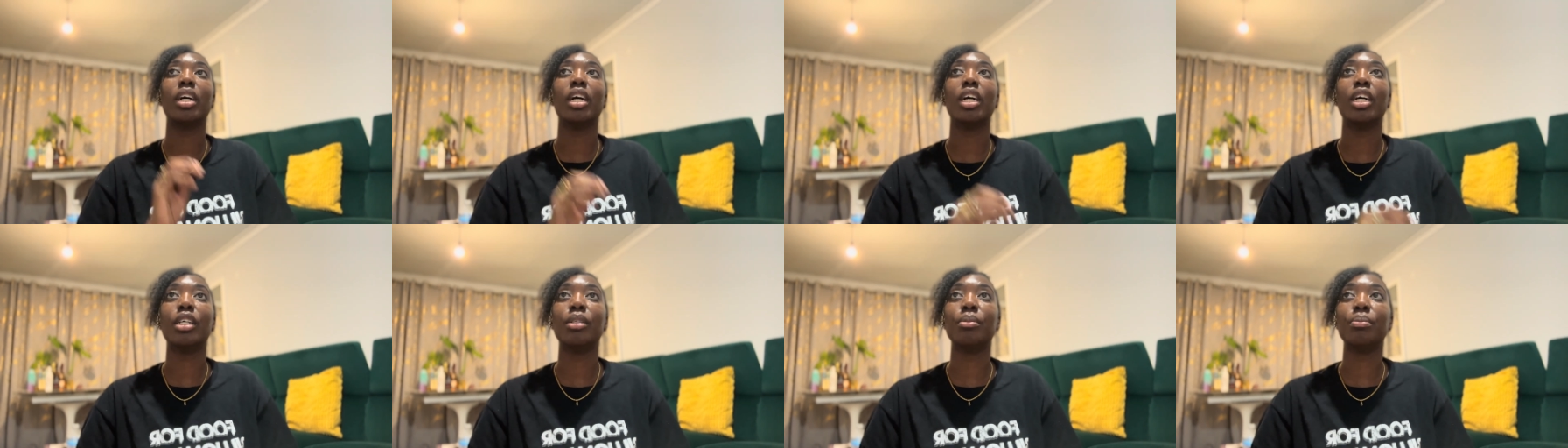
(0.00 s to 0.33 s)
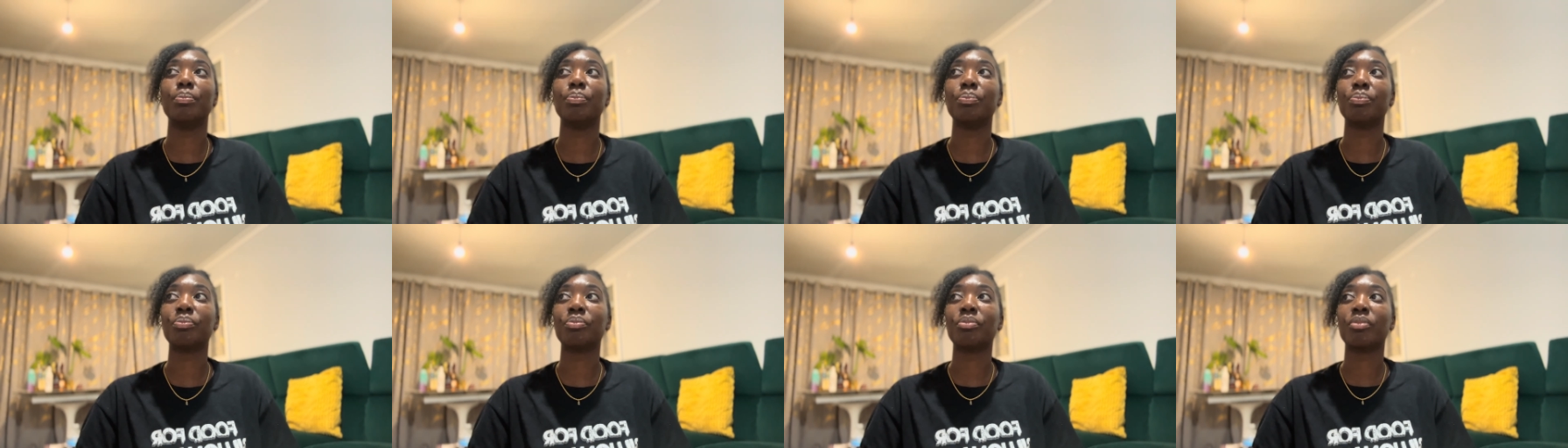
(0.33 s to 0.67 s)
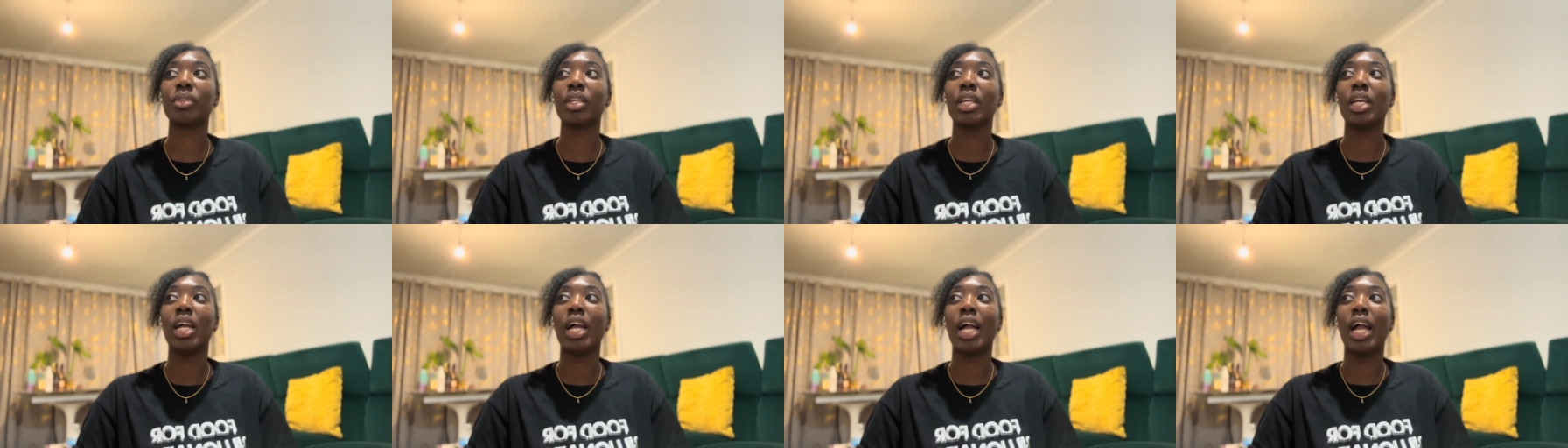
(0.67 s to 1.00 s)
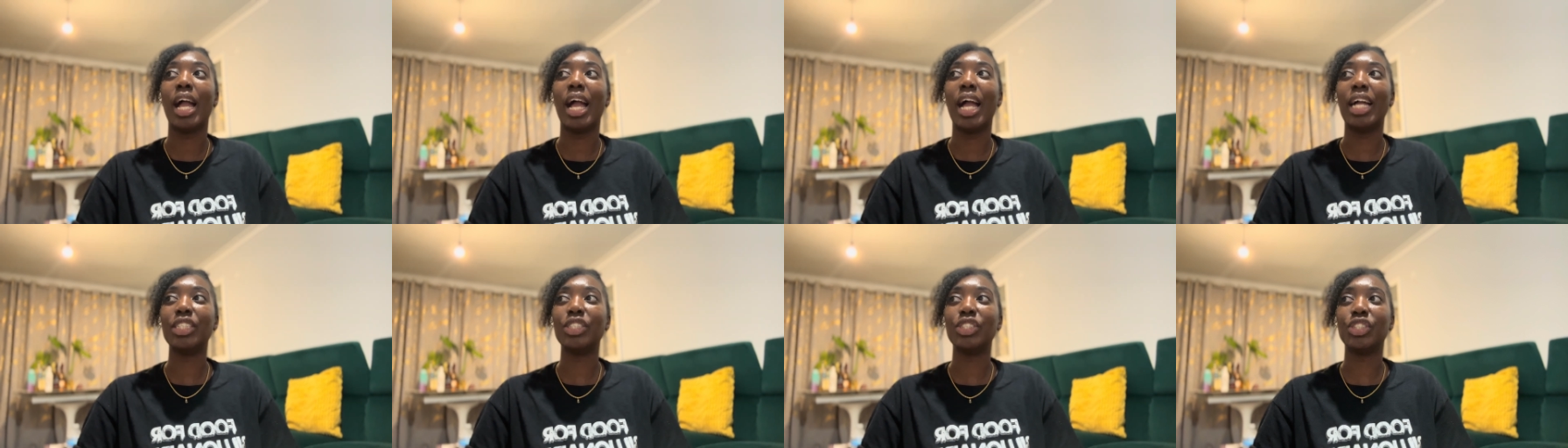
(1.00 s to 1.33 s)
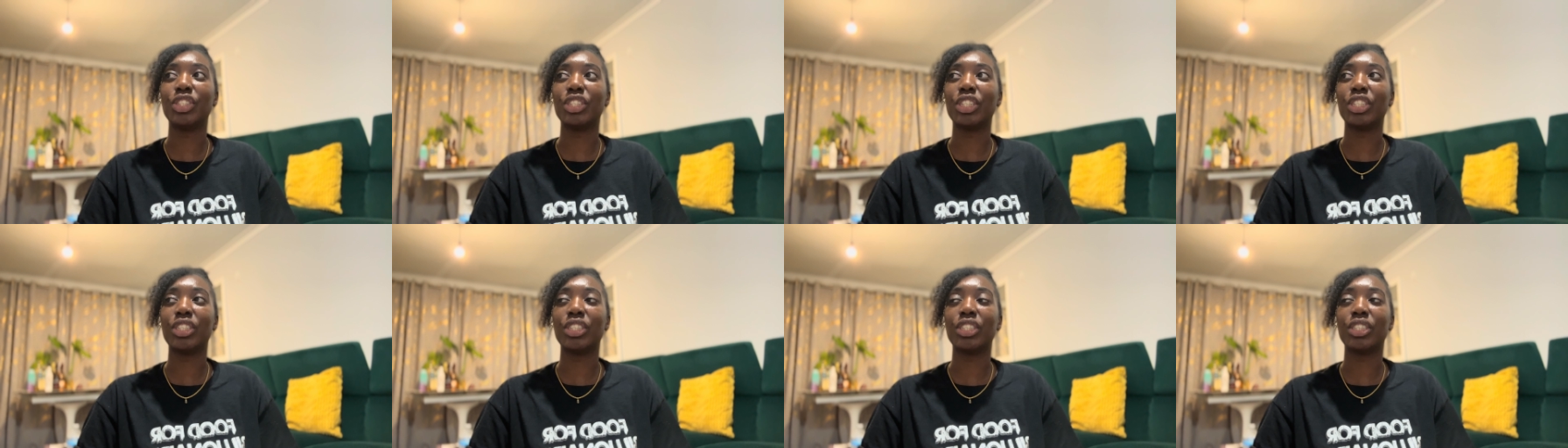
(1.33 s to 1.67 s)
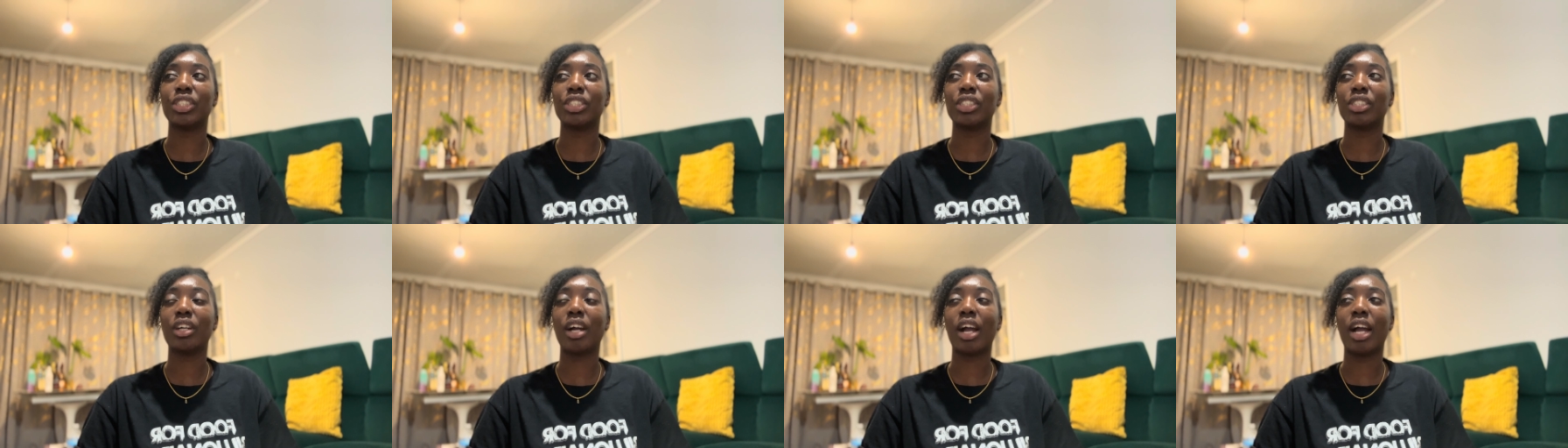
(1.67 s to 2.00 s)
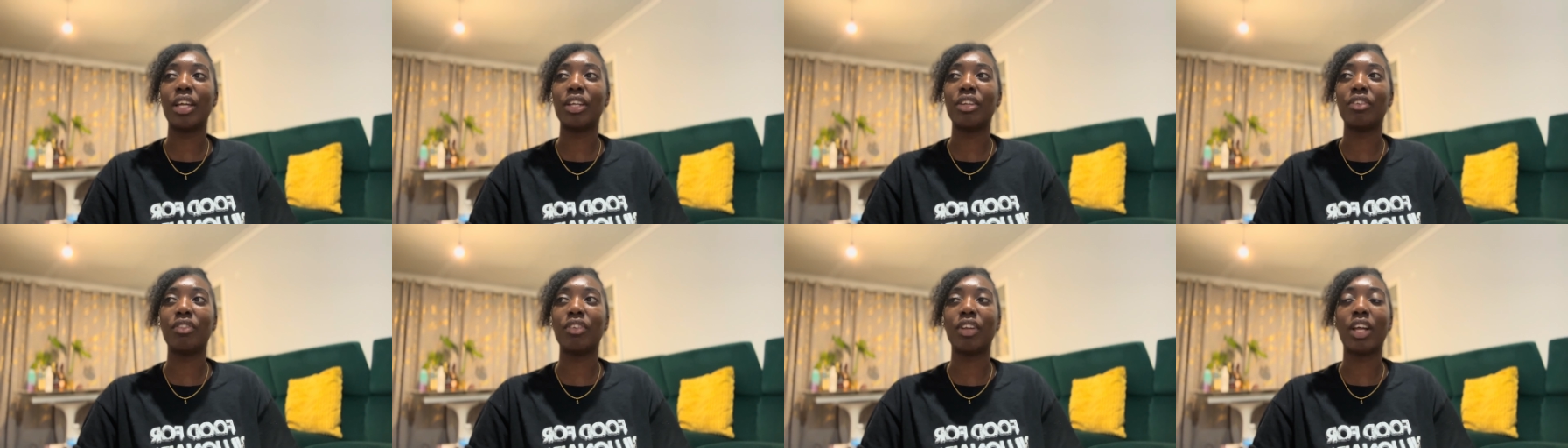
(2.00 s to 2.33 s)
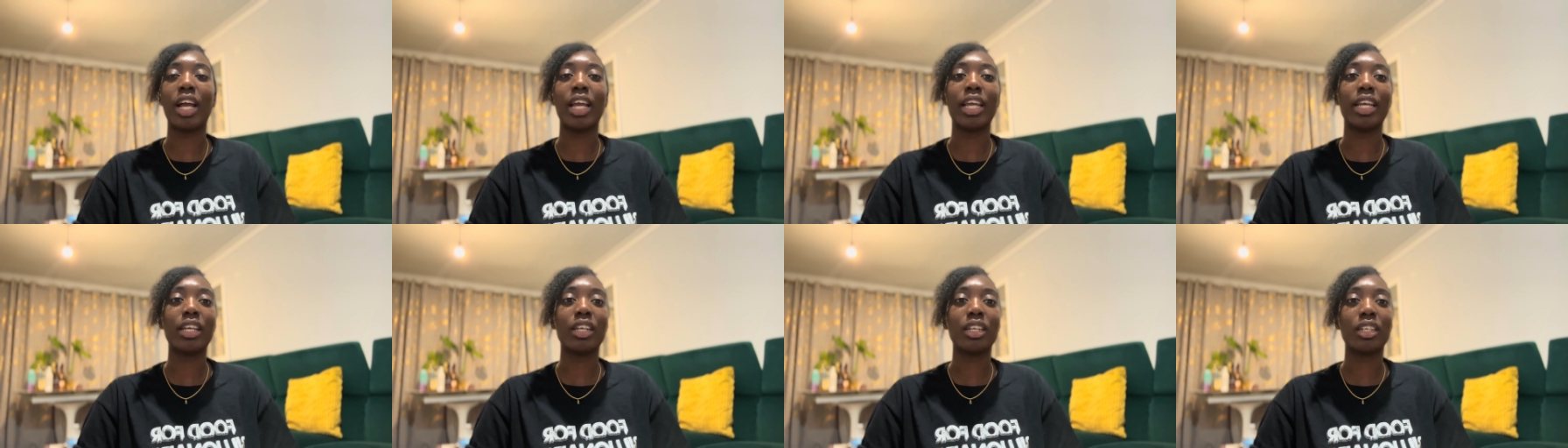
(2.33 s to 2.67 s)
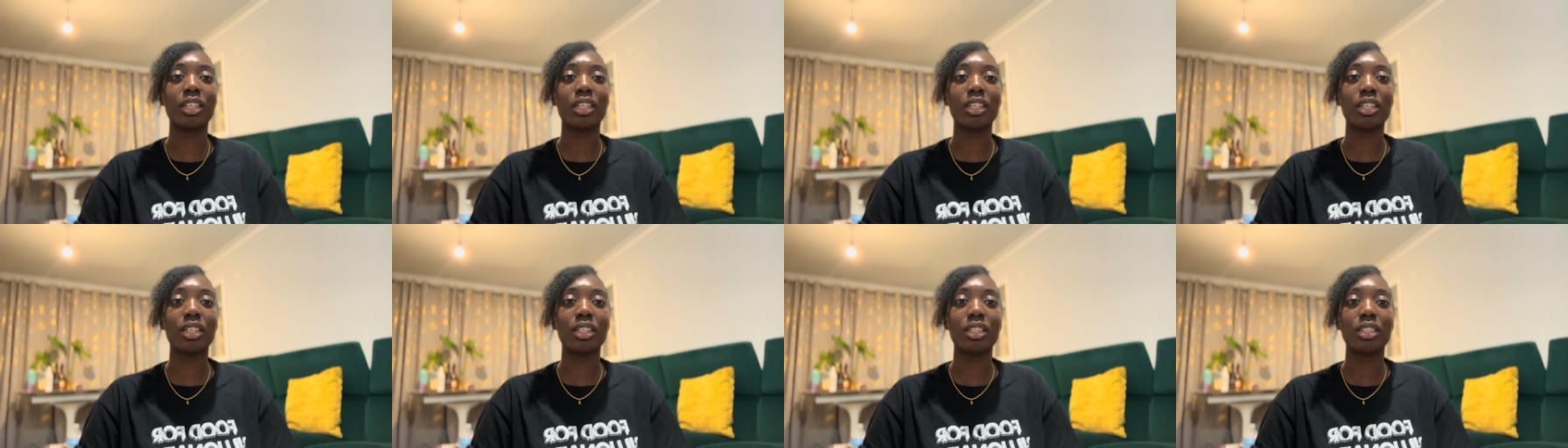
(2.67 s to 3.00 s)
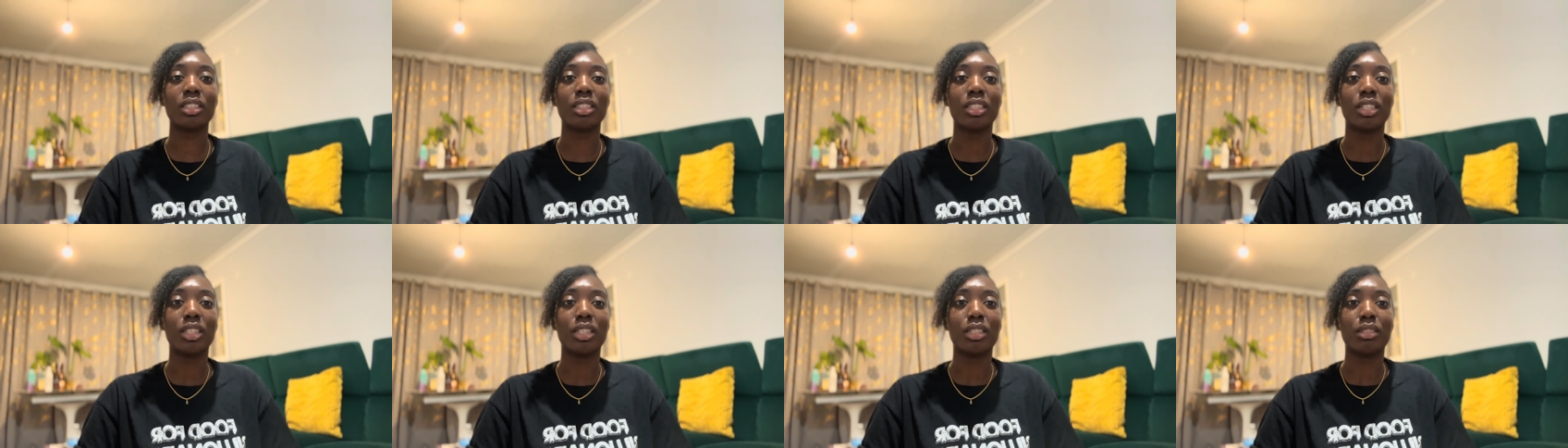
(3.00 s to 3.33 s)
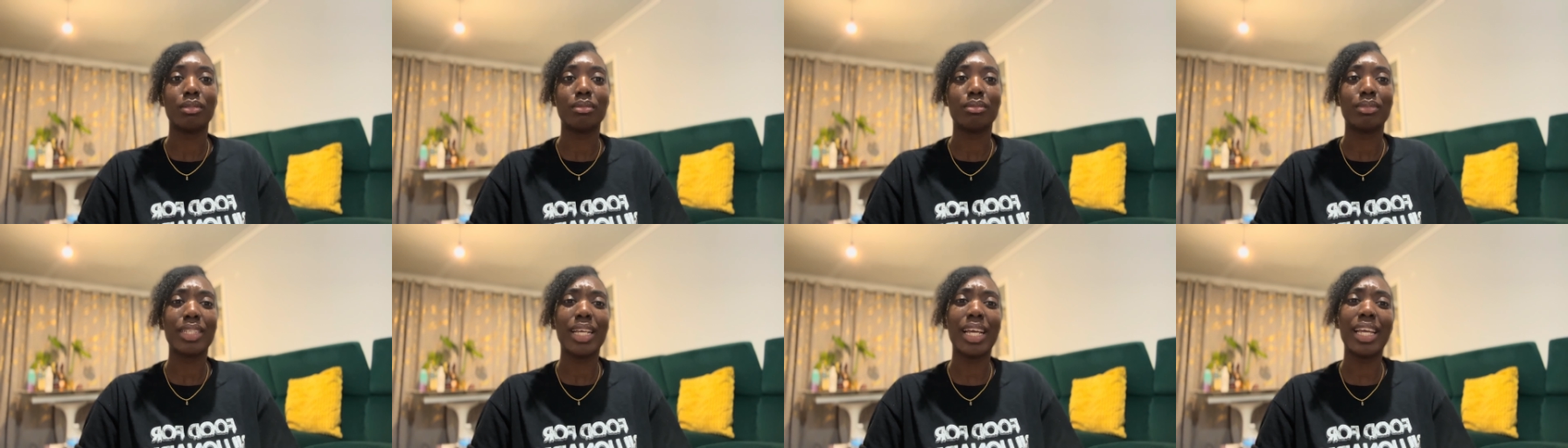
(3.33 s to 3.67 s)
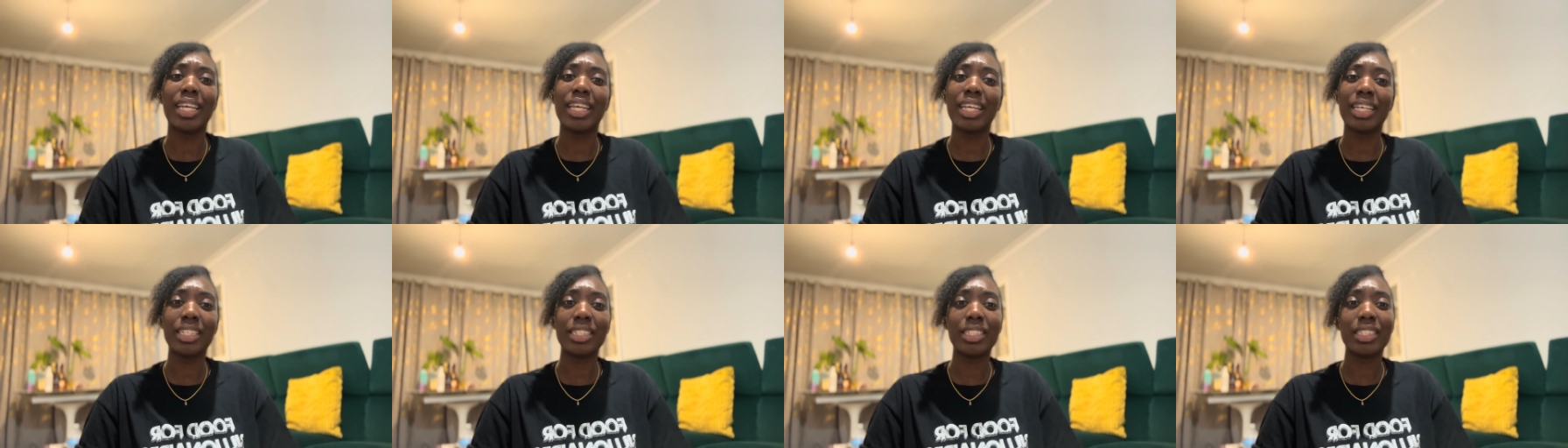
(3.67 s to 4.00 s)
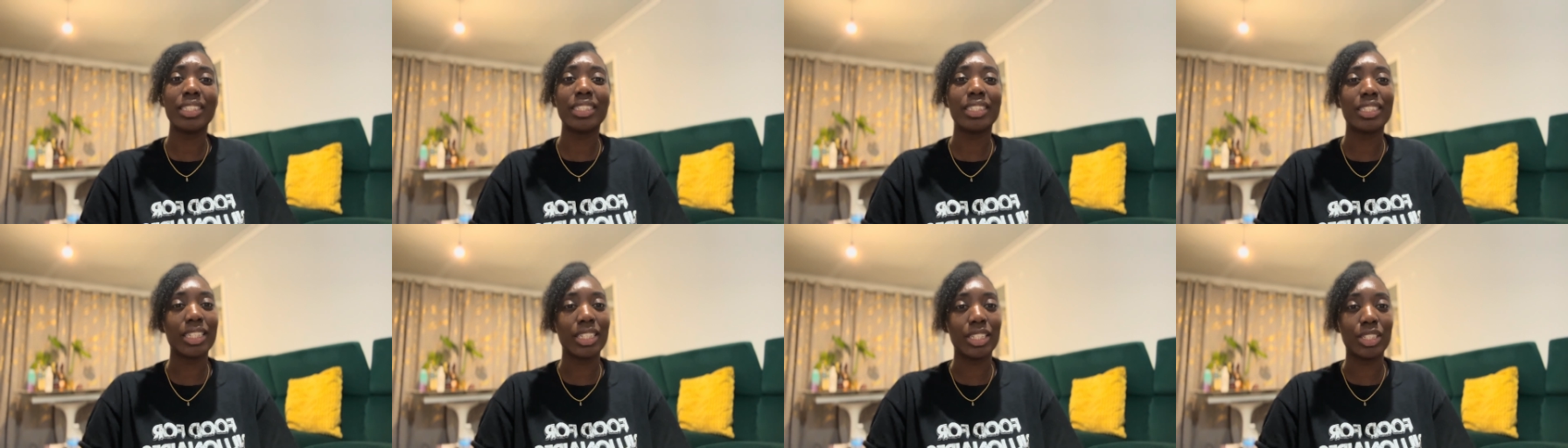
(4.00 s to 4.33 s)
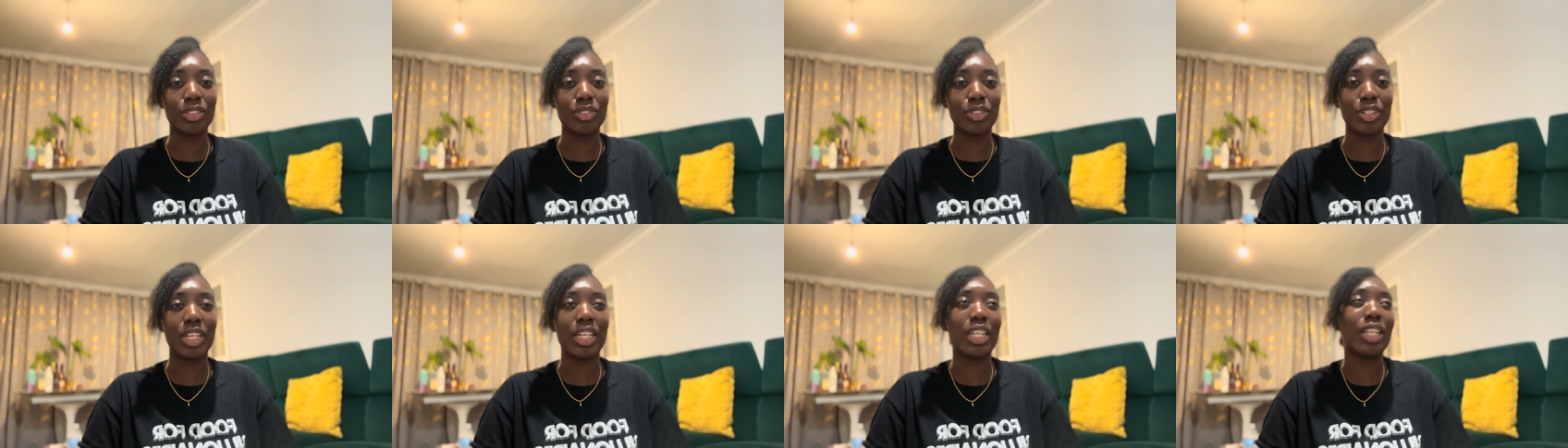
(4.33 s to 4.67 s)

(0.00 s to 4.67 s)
And just kind of like take in the scenery.